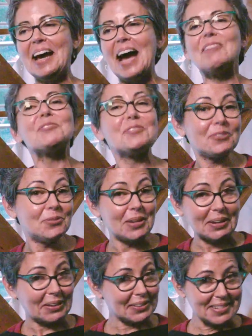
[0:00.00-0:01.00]
after a few
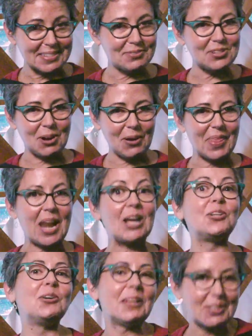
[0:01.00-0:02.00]
years of showing that I
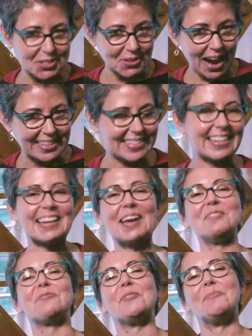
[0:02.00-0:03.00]
could extract
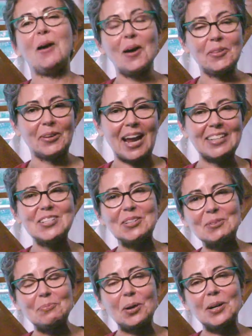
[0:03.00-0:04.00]
DNA from other
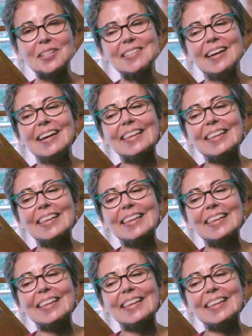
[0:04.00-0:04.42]
ancient birds,